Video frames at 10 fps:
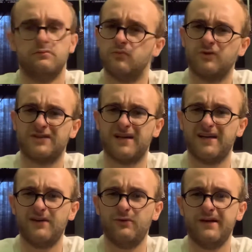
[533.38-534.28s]
was
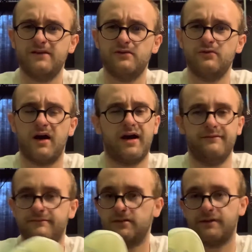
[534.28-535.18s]
Nike Week 2.
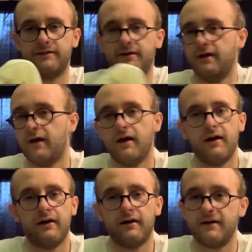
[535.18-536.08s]

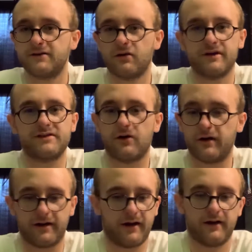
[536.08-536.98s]
It's already
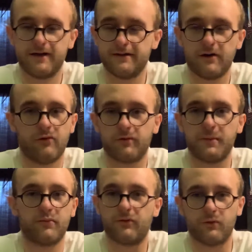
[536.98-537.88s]
starting. I already don't
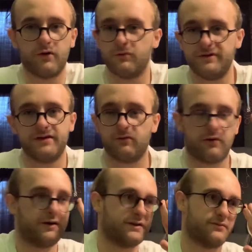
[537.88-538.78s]
remember what week we're
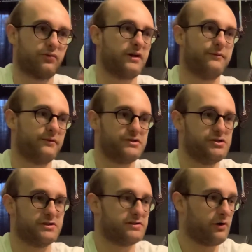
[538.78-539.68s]
on in Supreme, and it
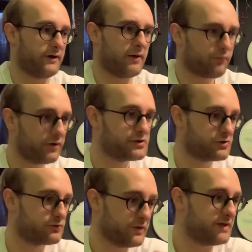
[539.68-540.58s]
just started. I'm pretty sure
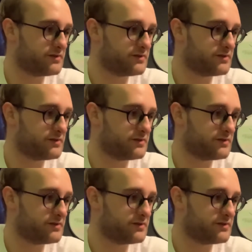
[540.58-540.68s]
it's week